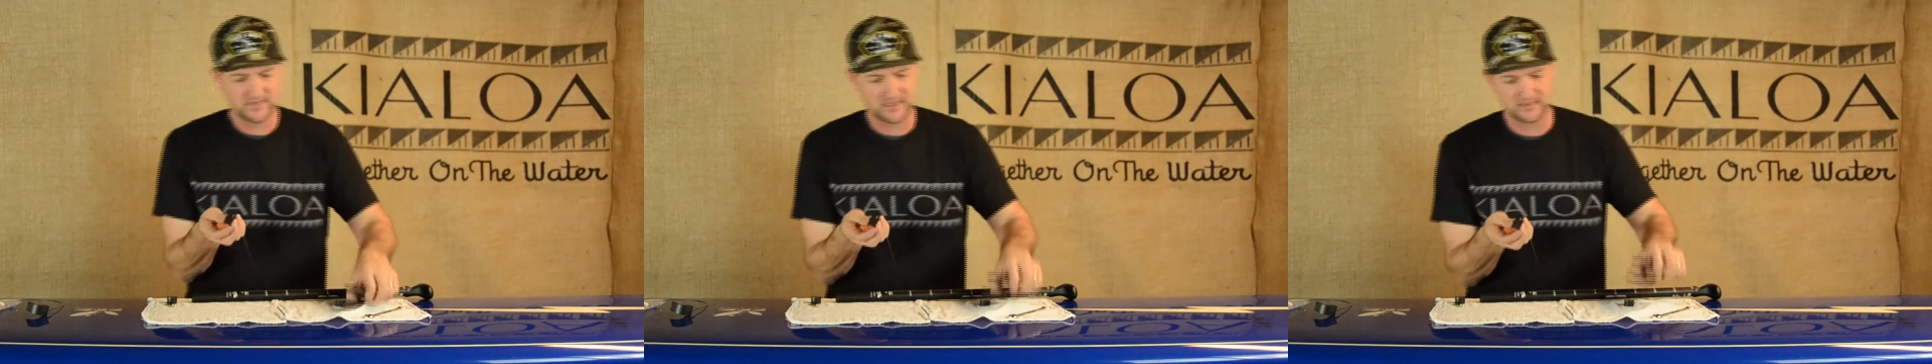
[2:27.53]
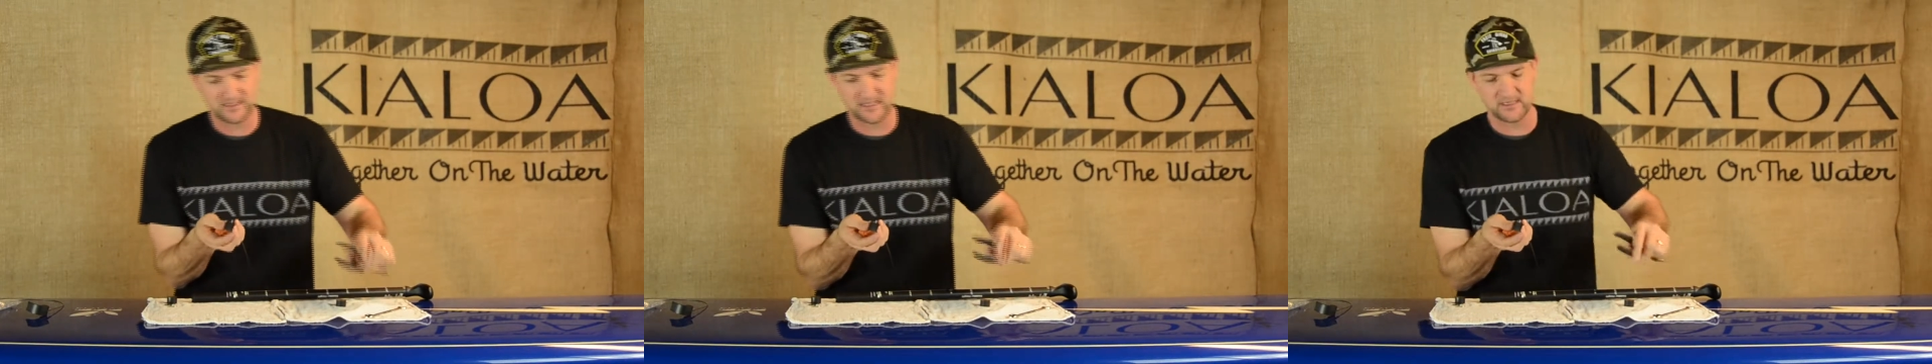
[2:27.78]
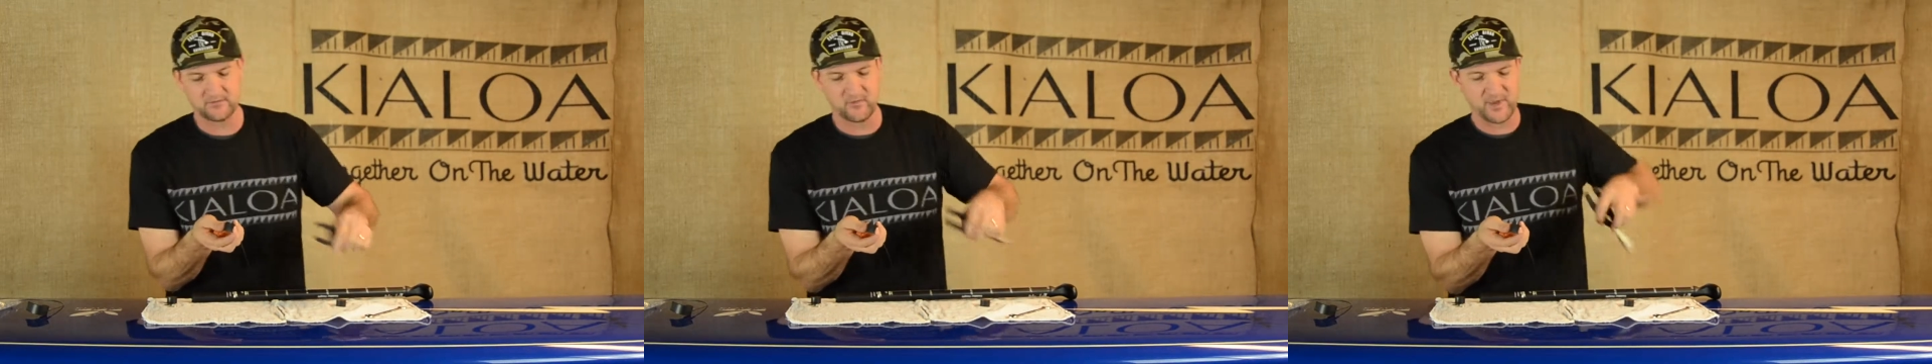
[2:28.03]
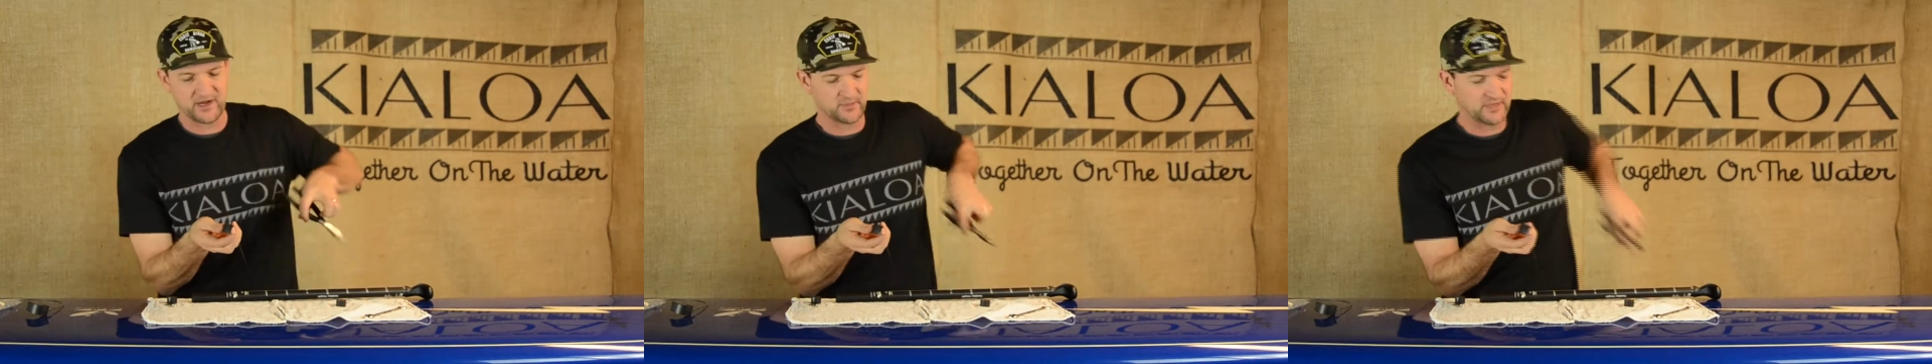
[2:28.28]
like the end of a
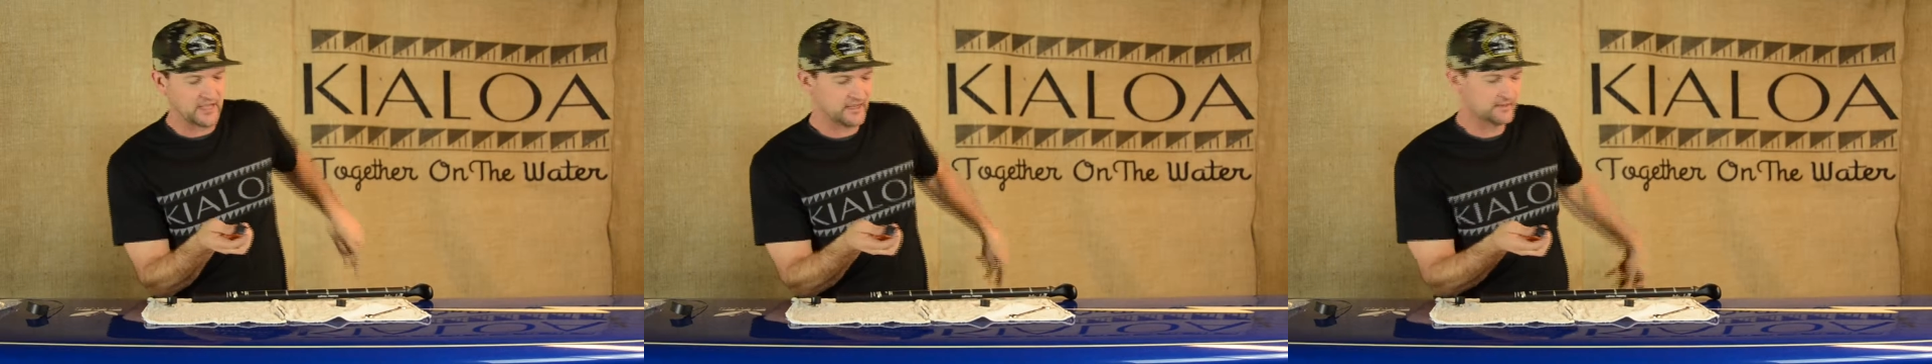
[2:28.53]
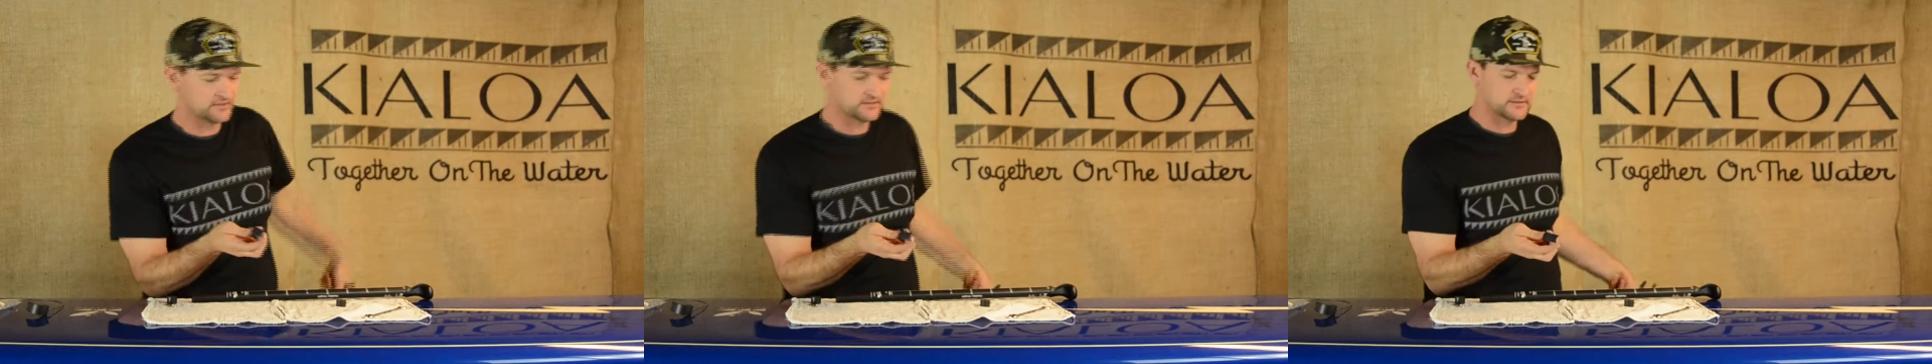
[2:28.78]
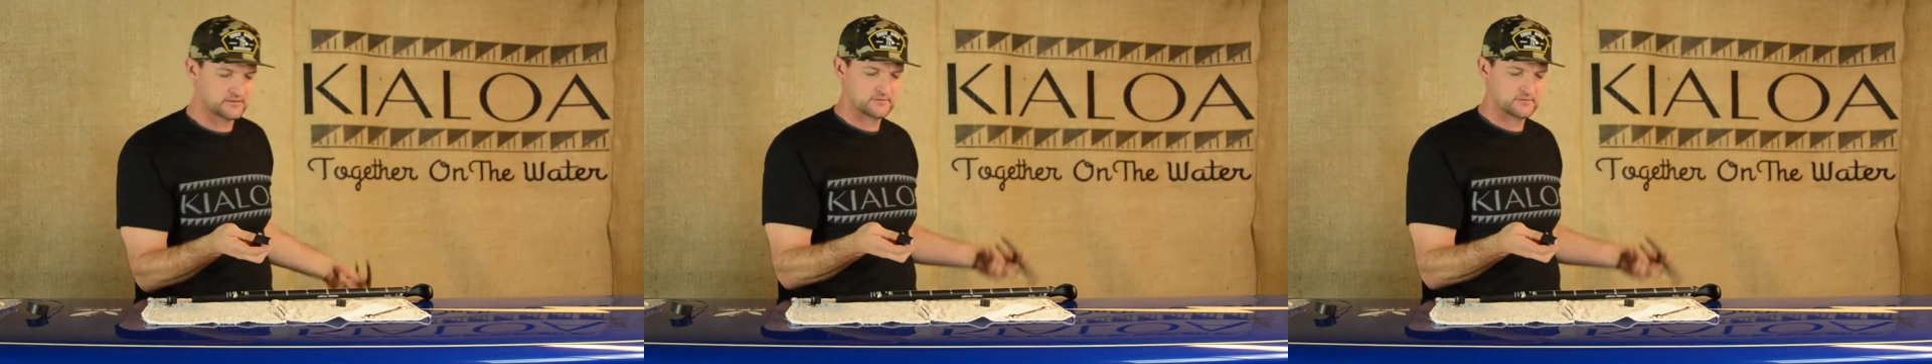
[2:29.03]
pair of pliers,